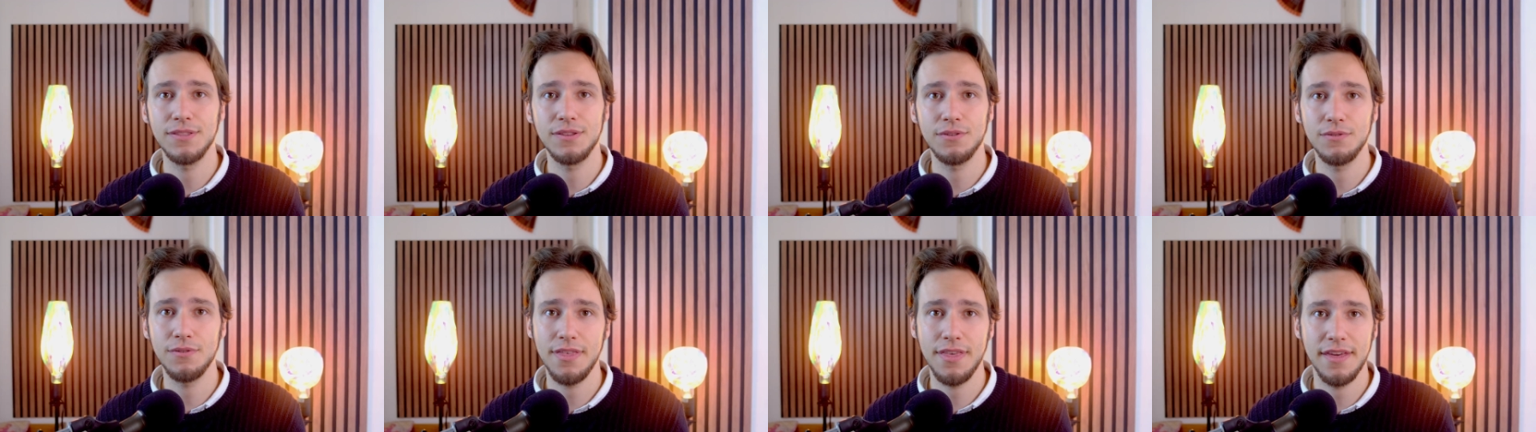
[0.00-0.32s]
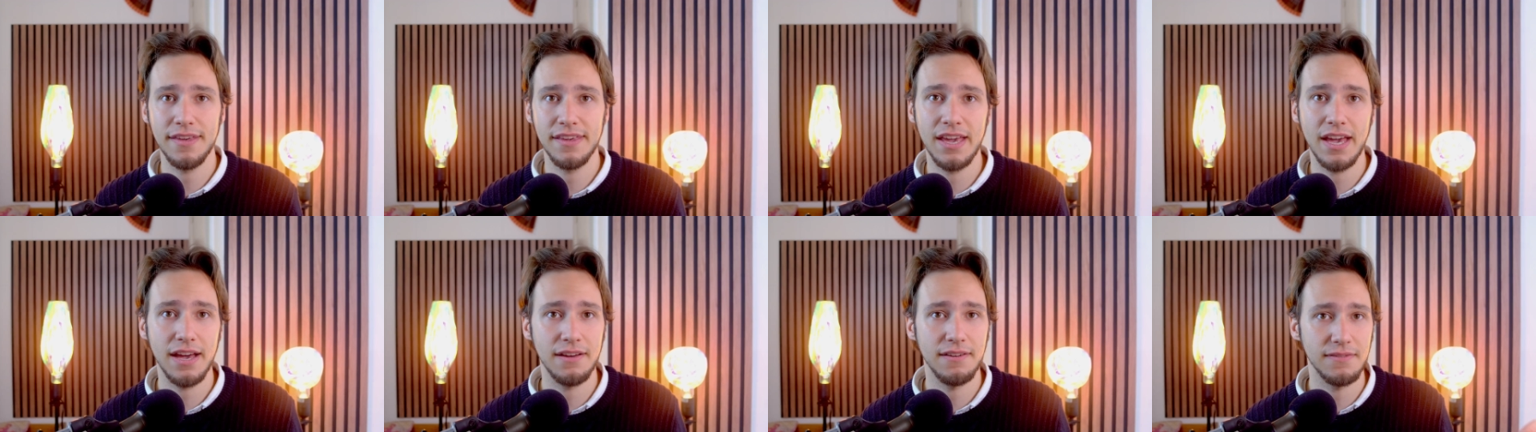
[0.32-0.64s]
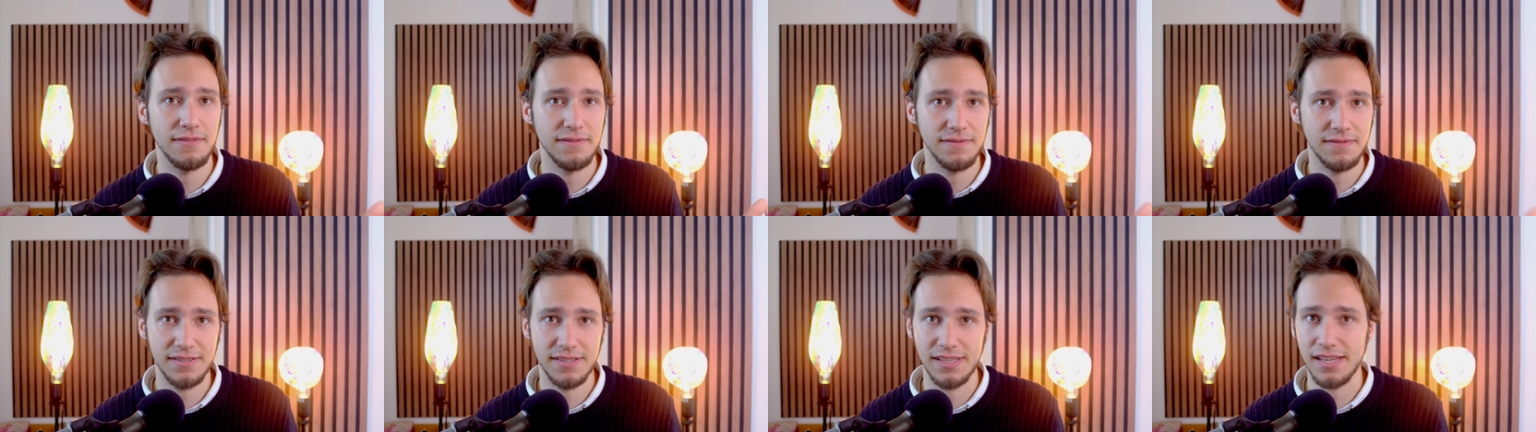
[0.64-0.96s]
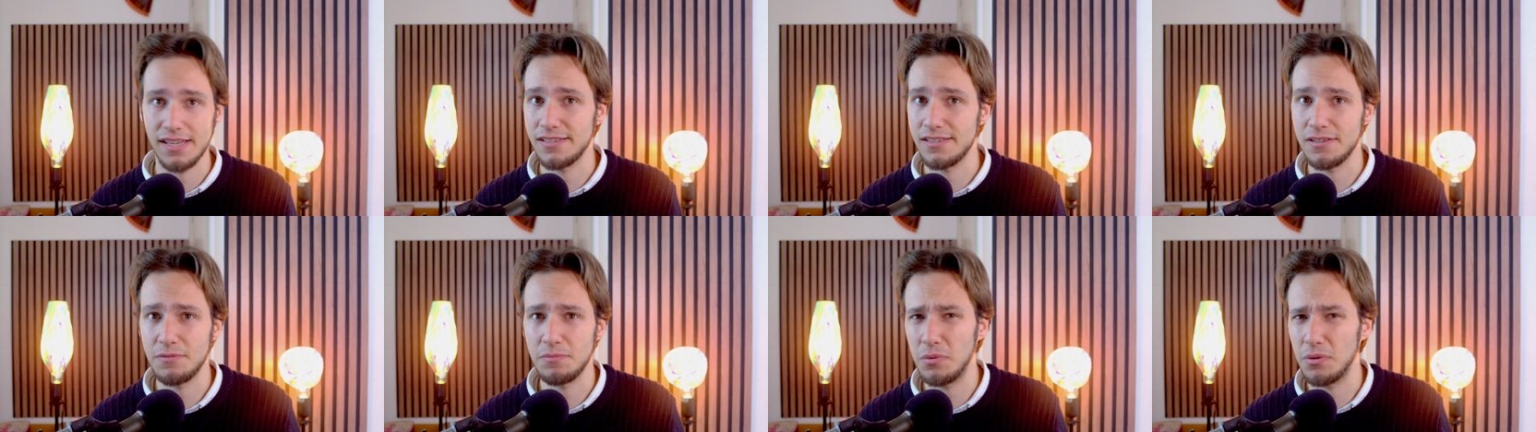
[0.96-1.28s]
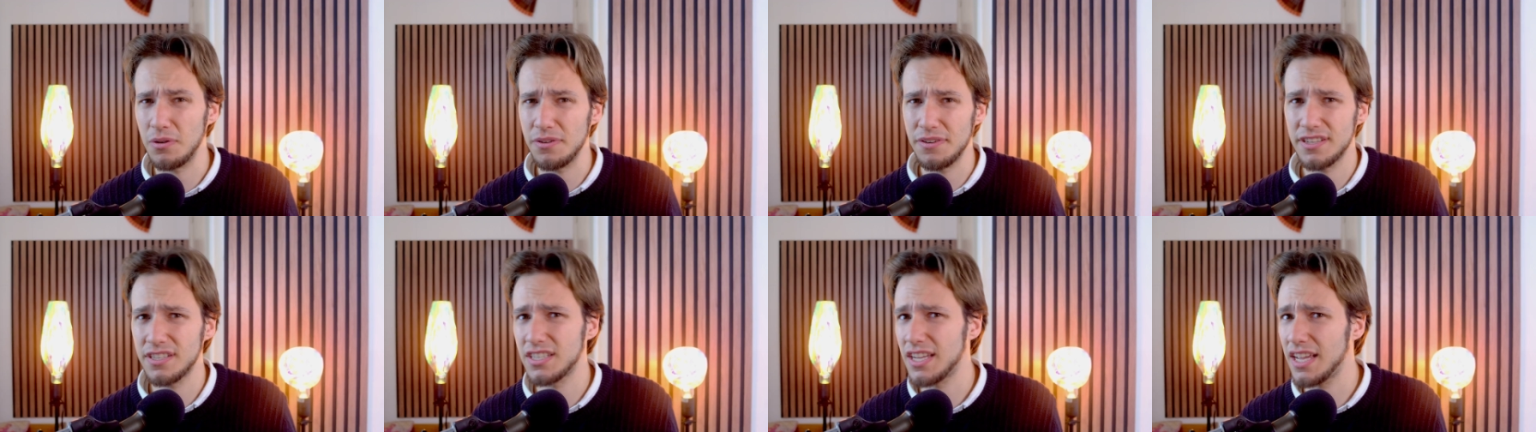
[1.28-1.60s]
Do they have
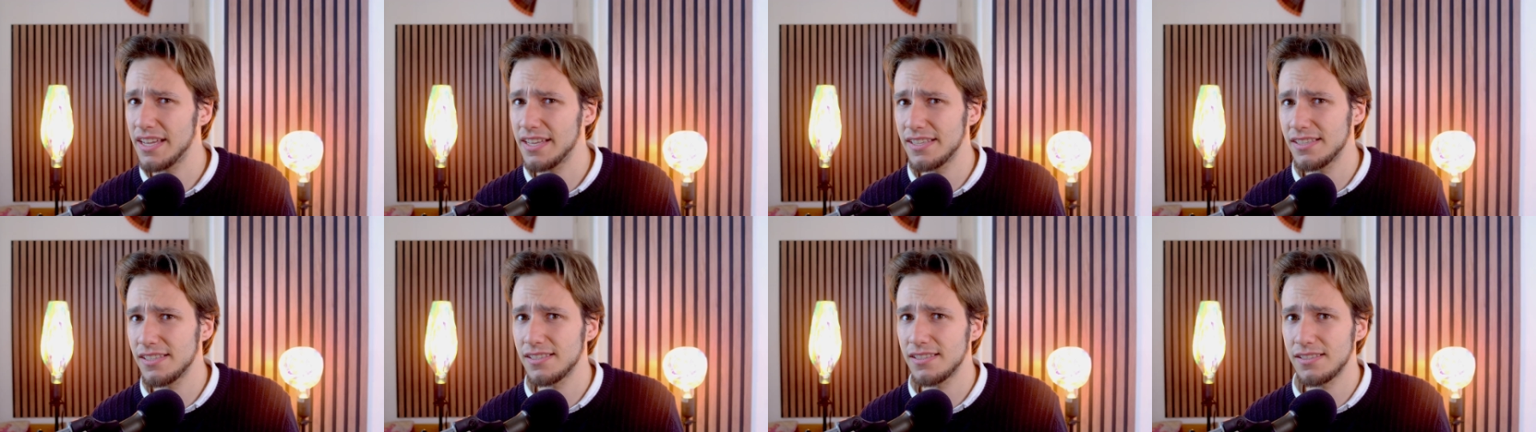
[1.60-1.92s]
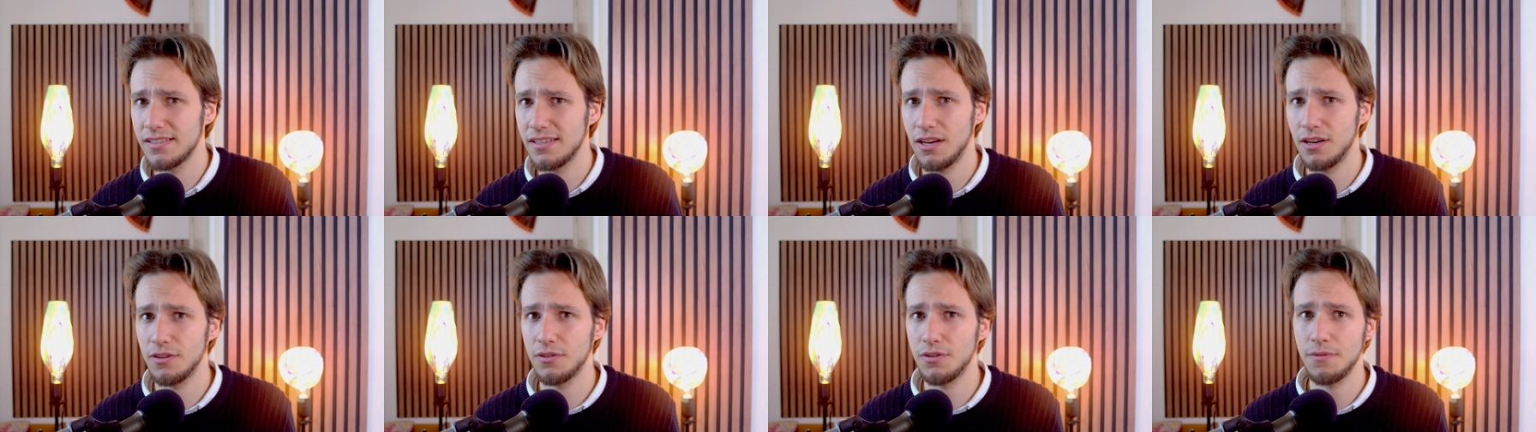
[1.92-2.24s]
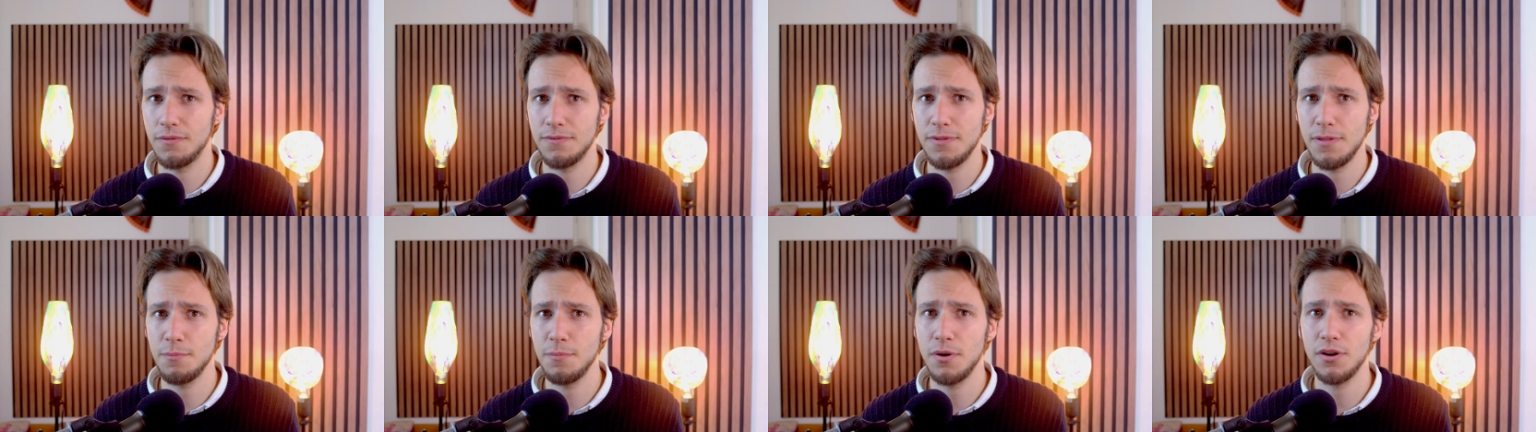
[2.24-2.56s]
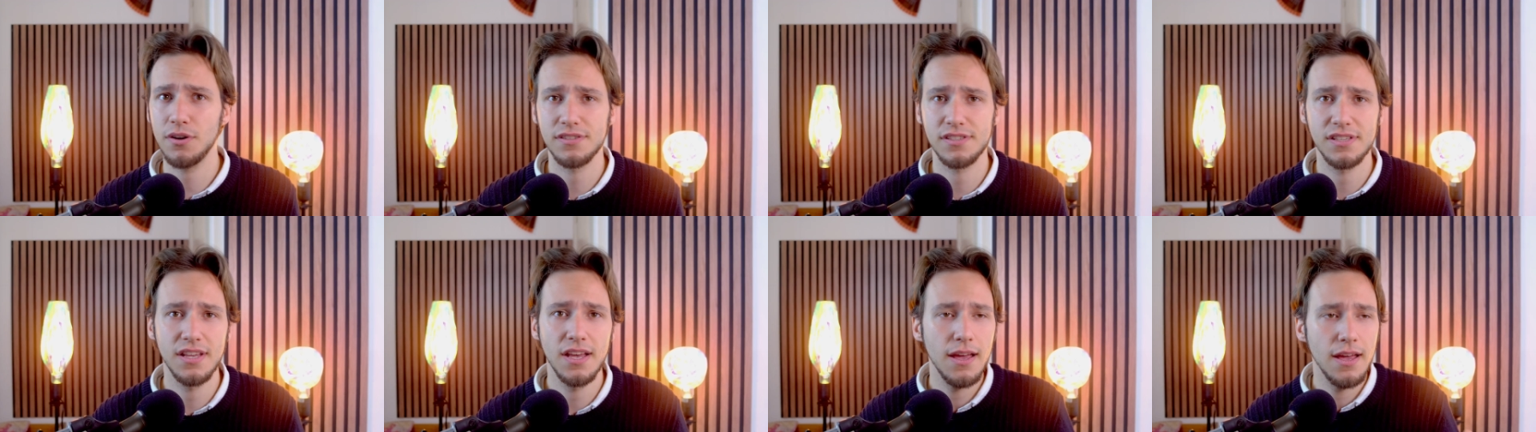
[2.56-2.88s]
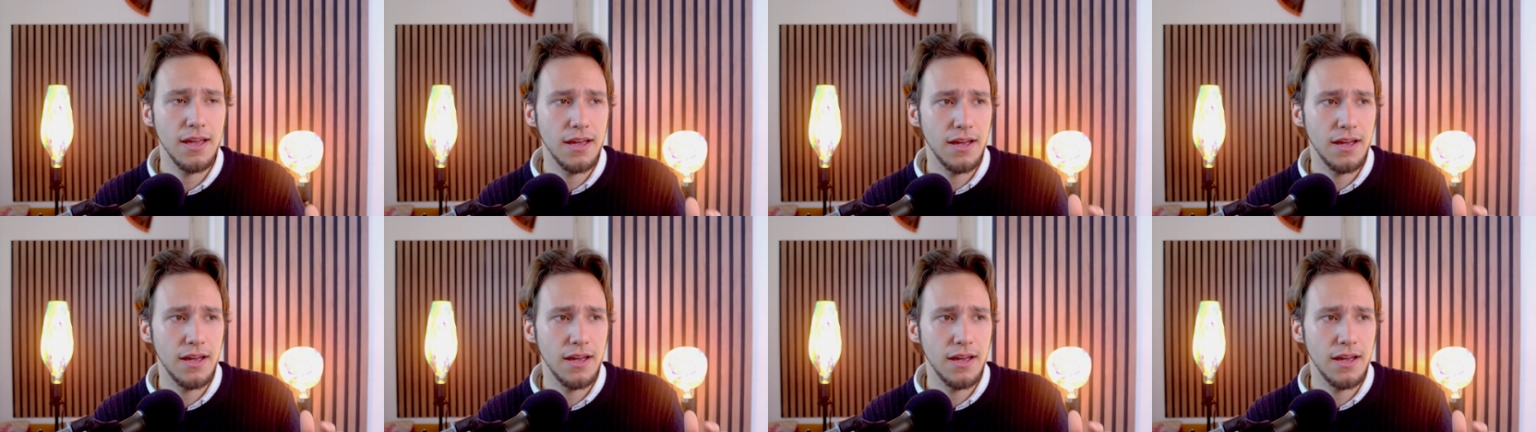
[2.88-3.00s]
sensible designs out of the box?